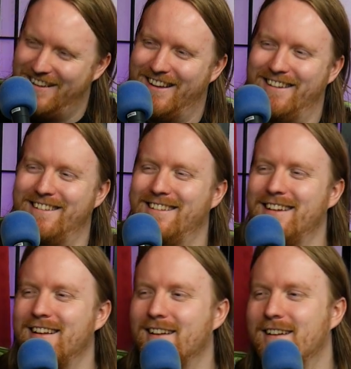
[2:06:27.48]
yeah.
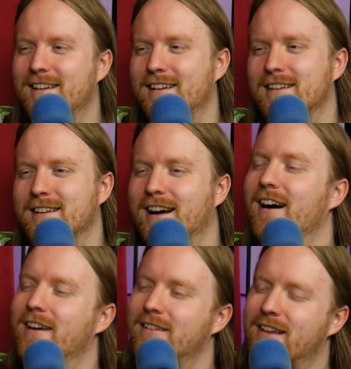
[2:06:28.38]

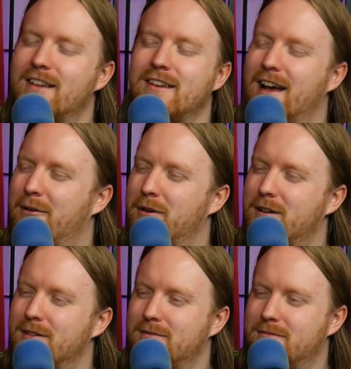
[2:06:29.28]
God, that yeah, what
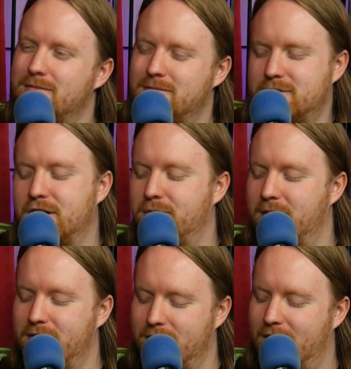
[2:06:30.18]
a
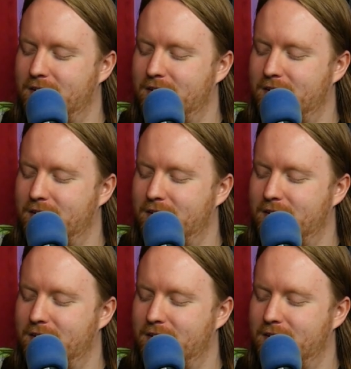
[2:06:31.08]
judgmental